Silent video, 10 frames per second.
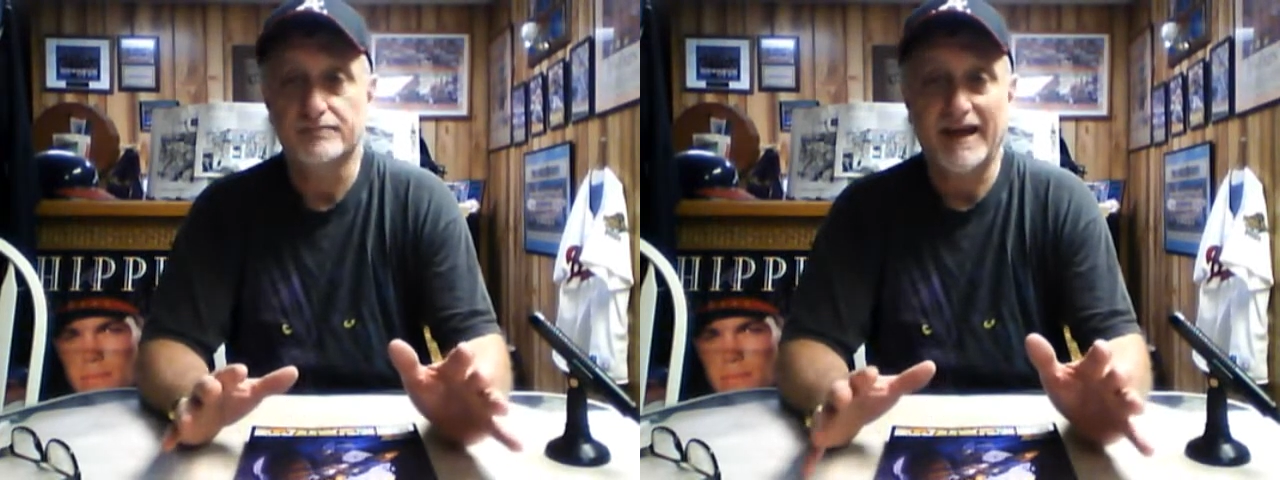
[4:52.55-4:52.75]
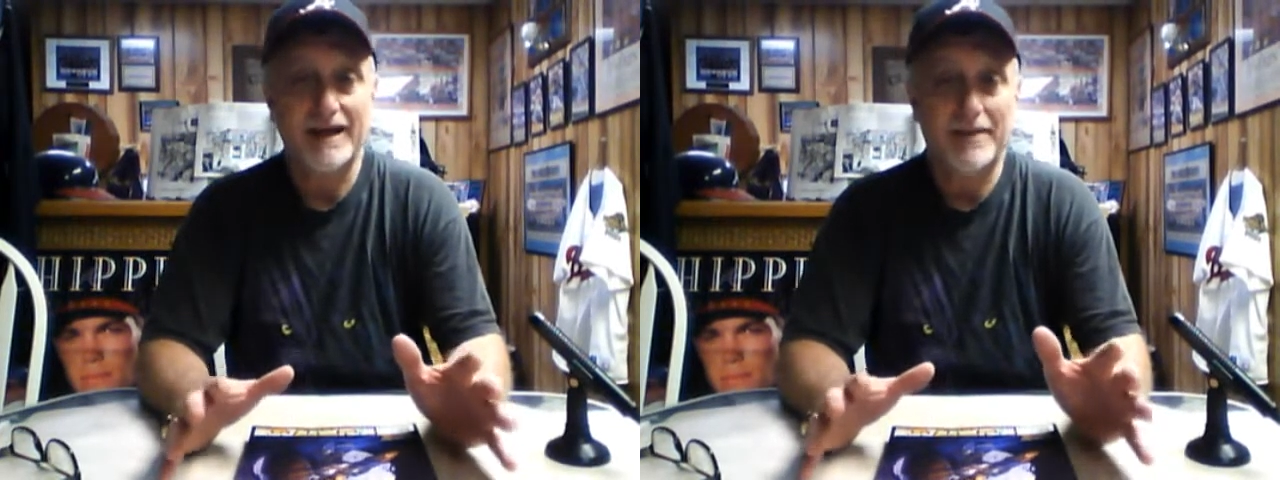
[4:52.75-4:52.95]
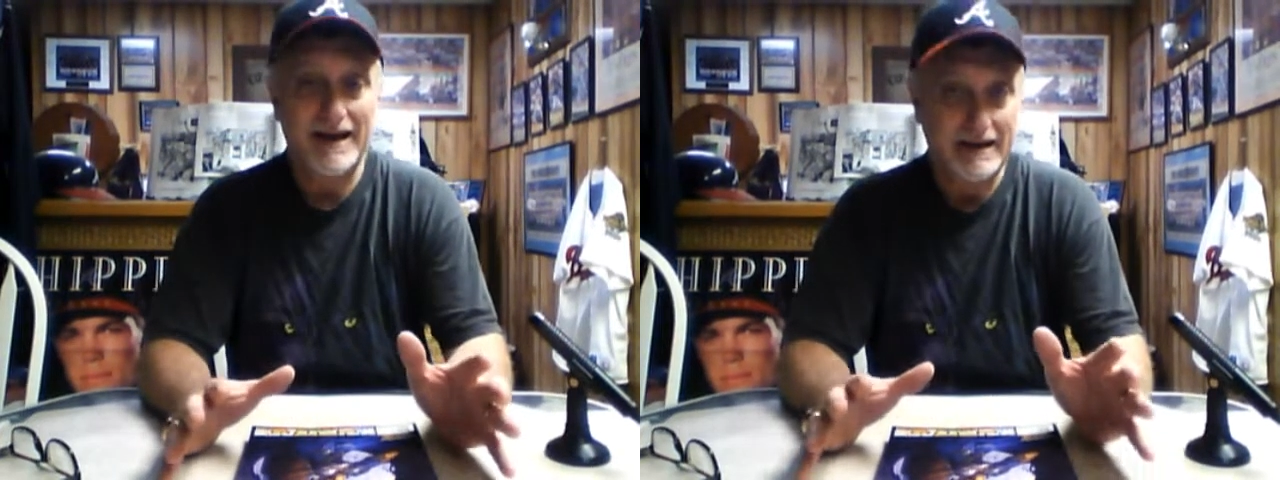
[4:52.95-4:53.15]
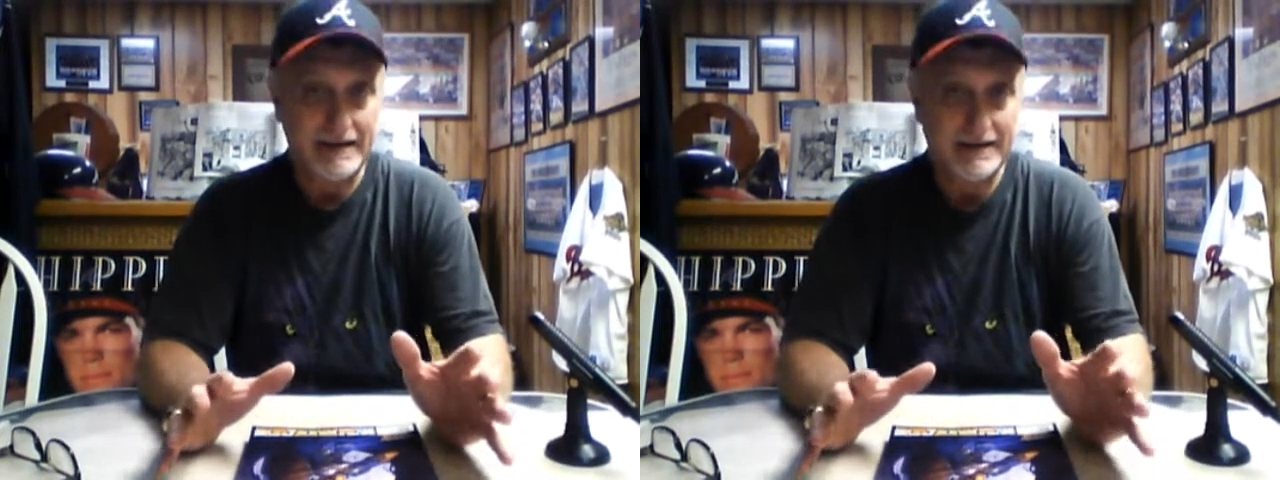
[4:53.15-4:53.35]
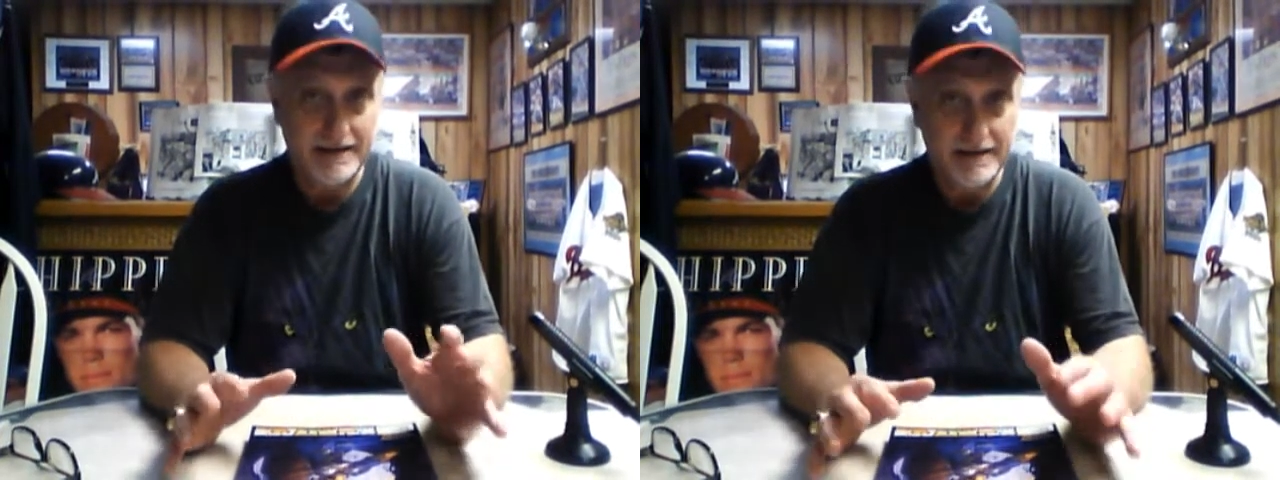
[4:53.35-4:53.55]

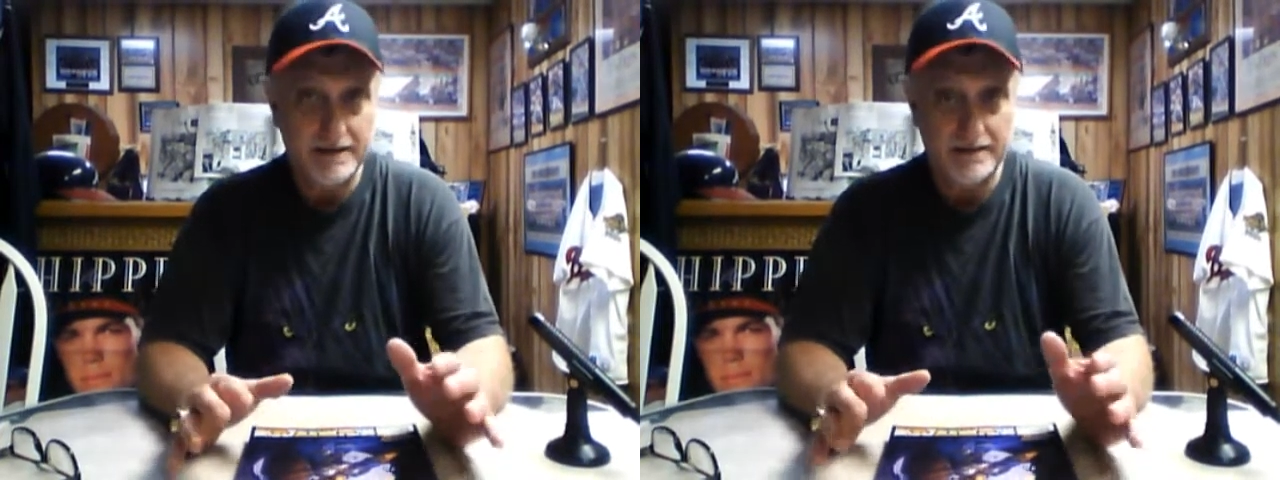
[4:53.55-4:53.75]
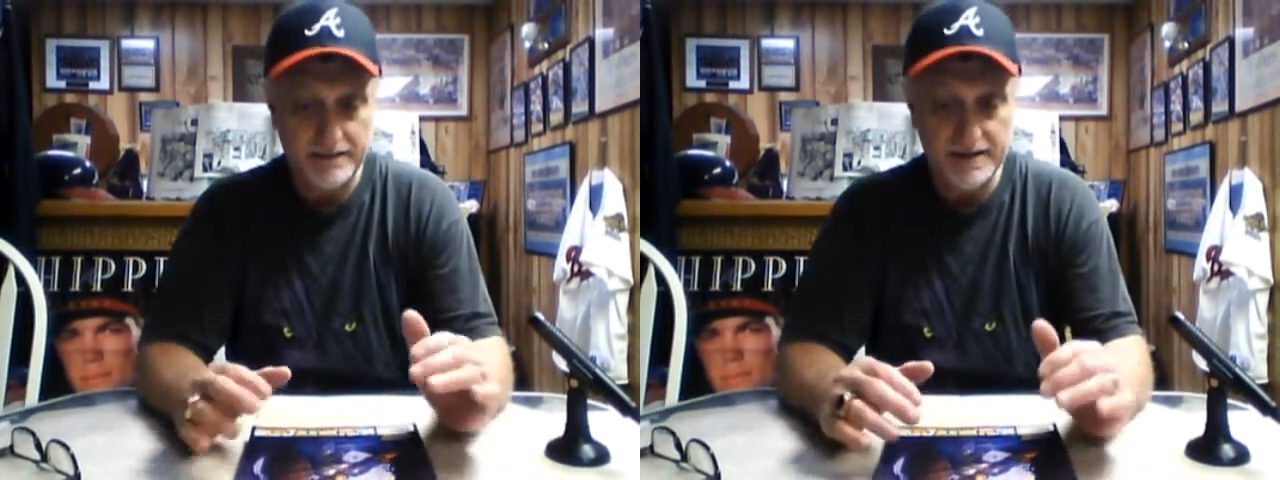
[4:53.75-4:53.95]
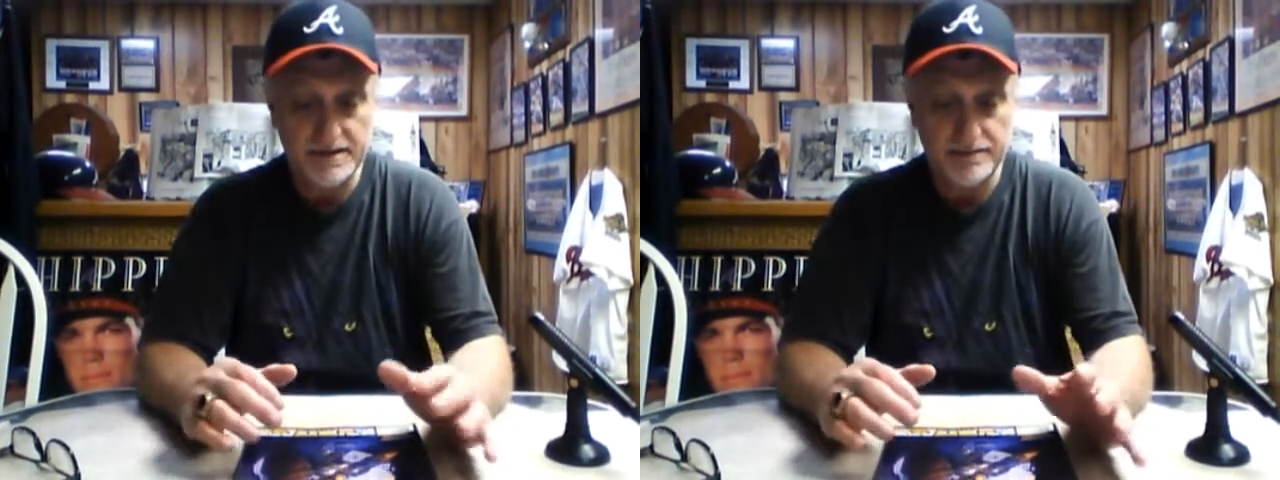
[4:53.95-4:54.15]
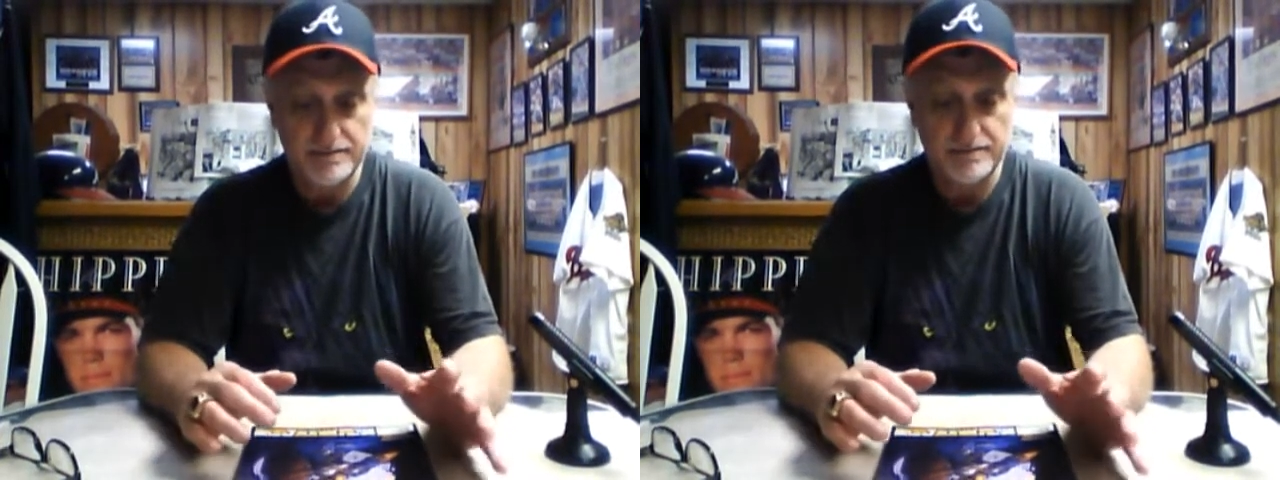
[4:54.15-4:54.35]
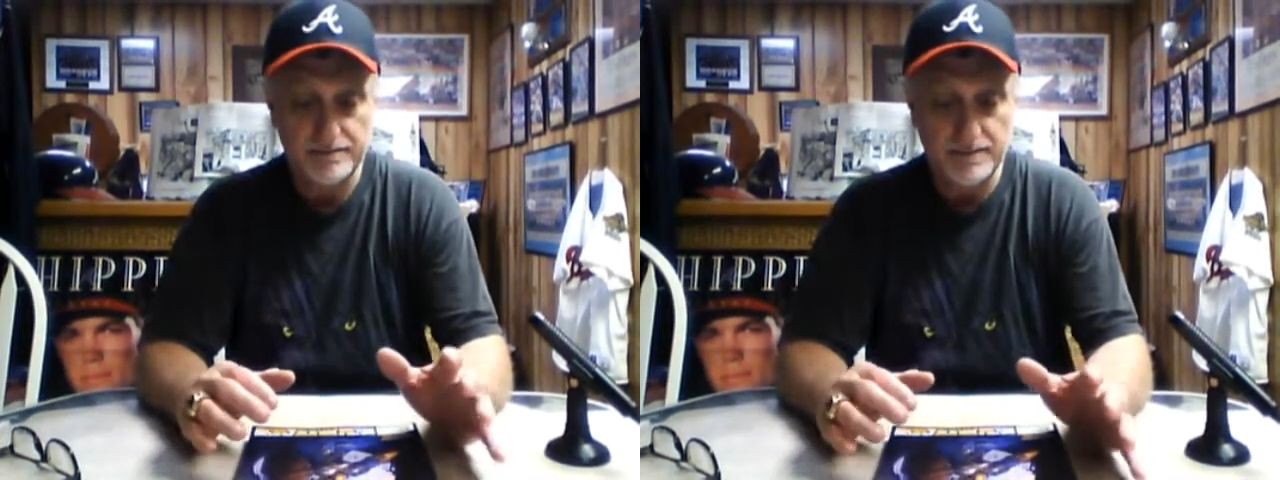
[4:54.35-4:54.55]
campaign in this
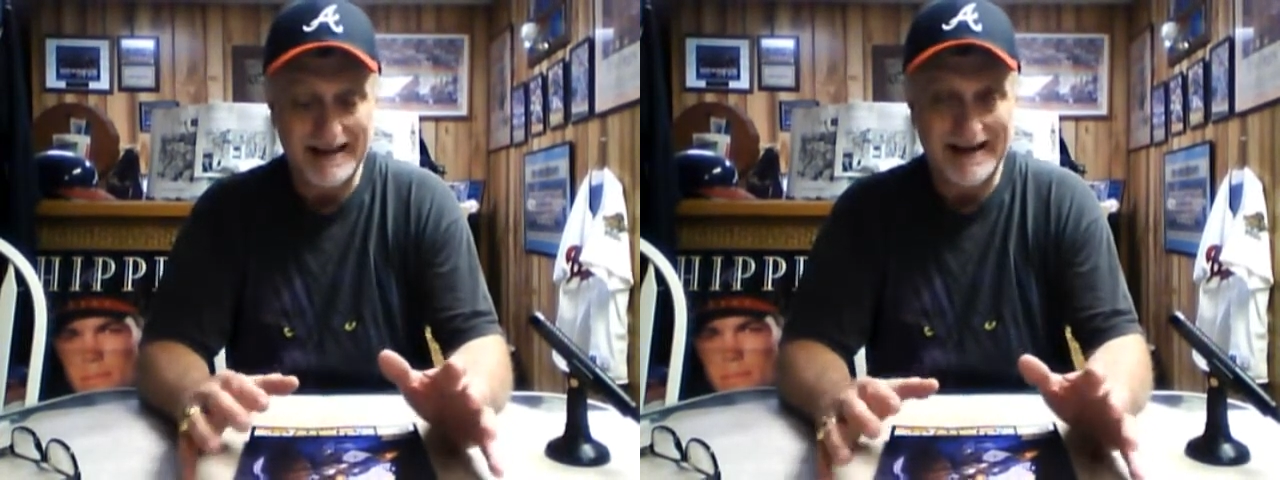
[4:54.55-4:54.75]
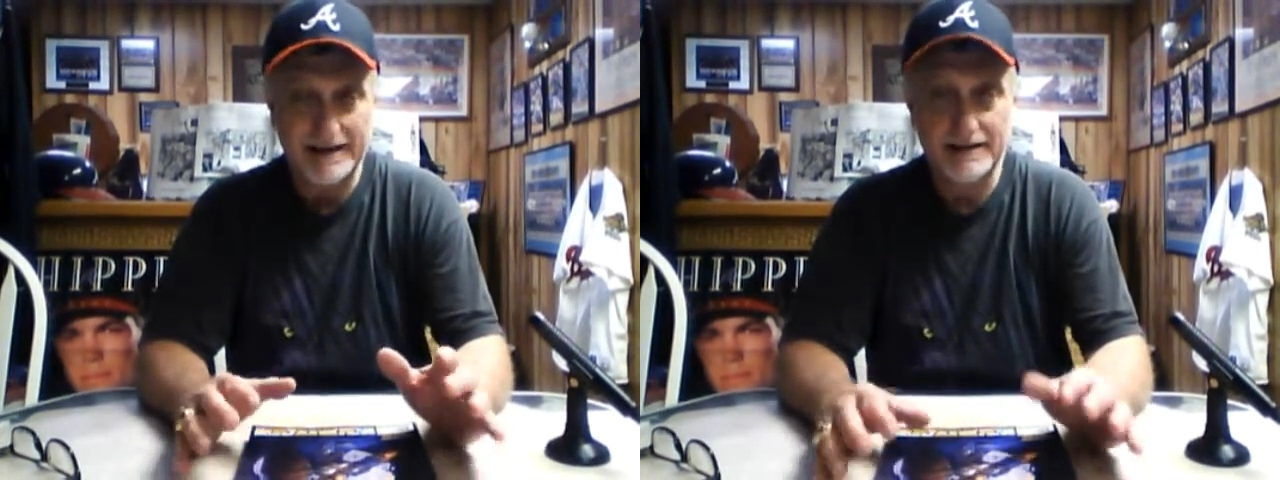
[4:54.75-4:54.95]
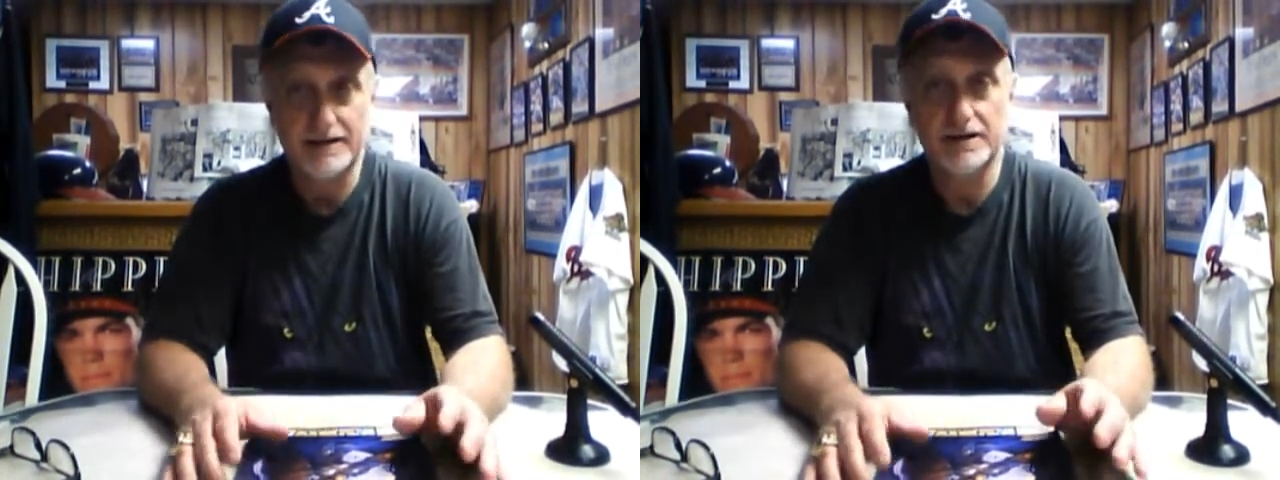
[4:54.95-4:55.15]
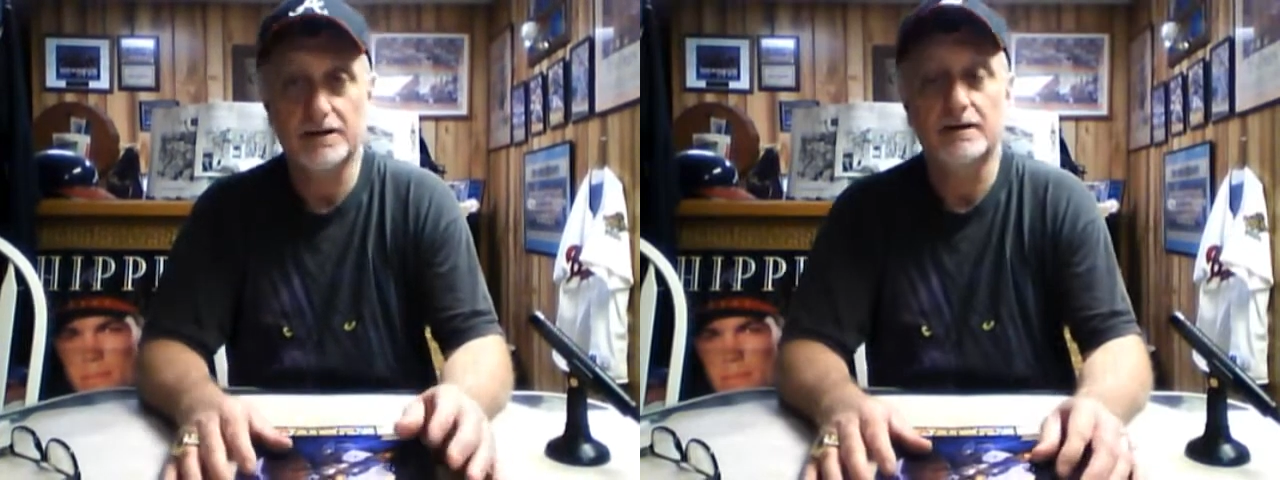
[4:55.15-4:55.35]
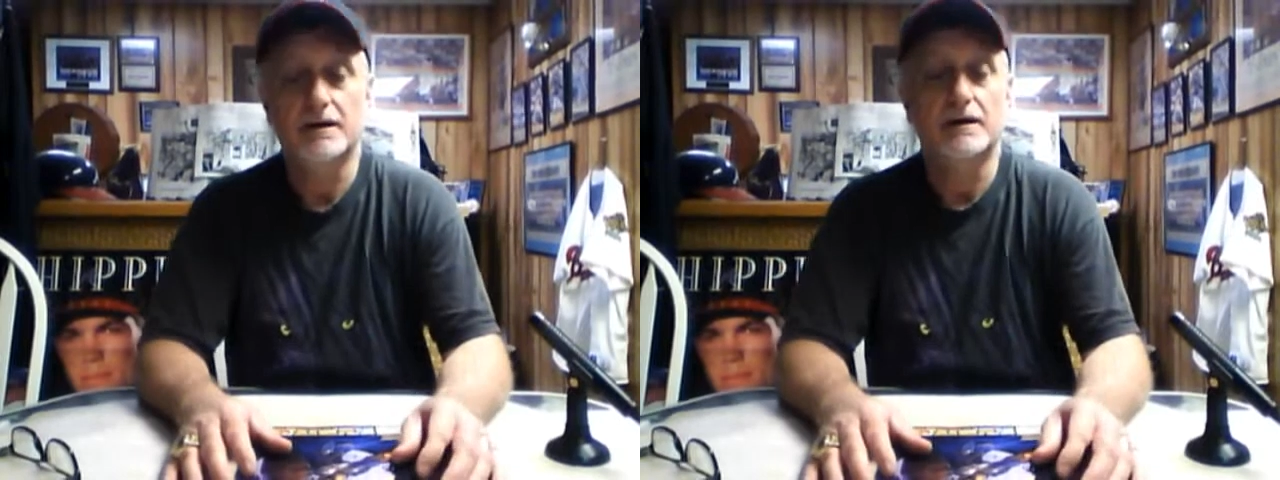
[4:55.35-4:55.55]
land here,